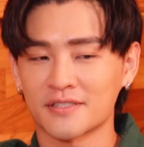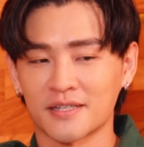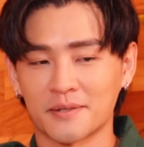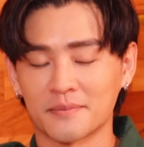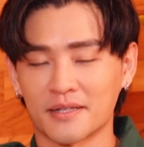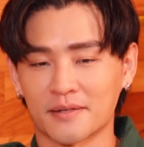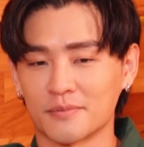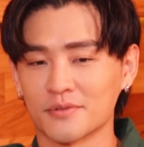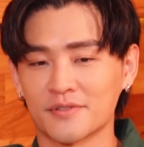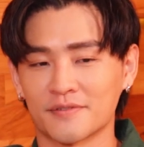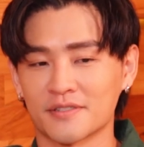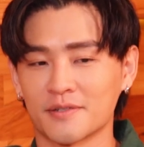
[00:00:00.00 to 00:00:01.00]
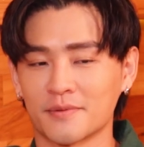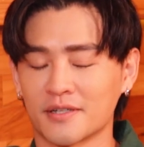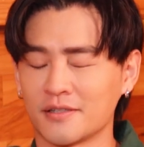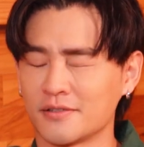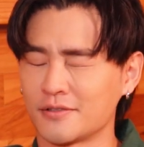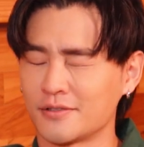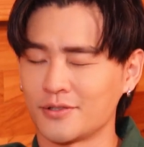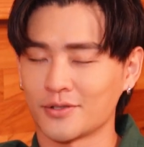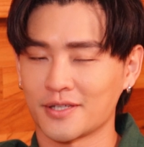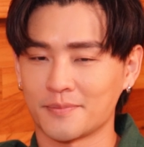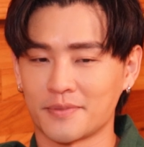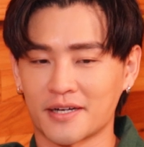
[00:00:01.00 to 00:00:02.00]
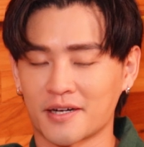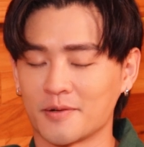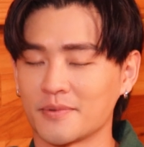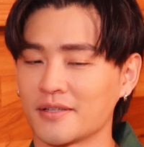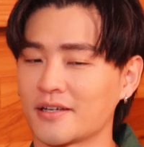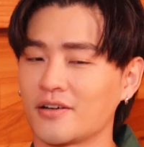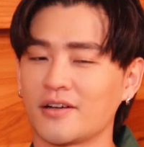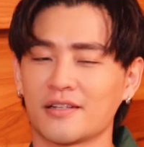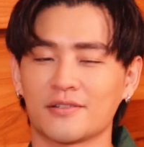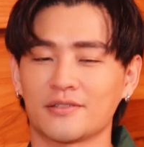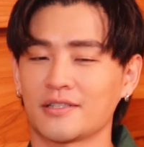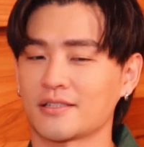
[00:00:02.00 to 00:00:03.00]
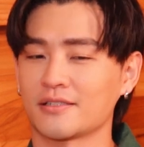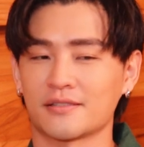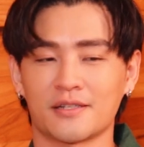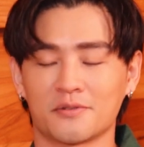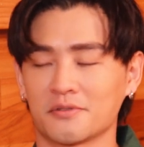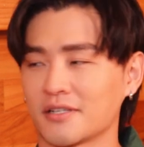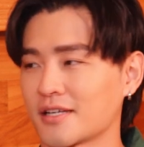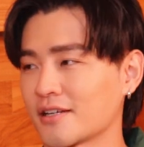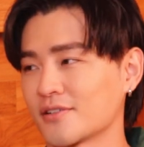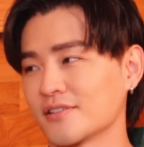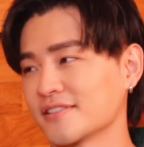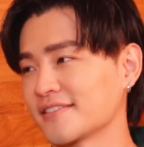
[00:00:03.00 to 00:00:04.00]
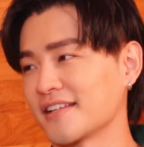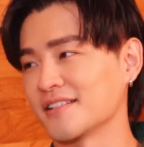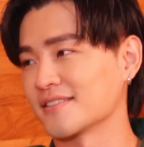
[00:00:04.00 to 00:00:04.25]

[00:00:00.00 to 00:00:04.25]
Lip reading: time when I look it back, I'll be like, oh, I need to take this down. Like I couldn't stand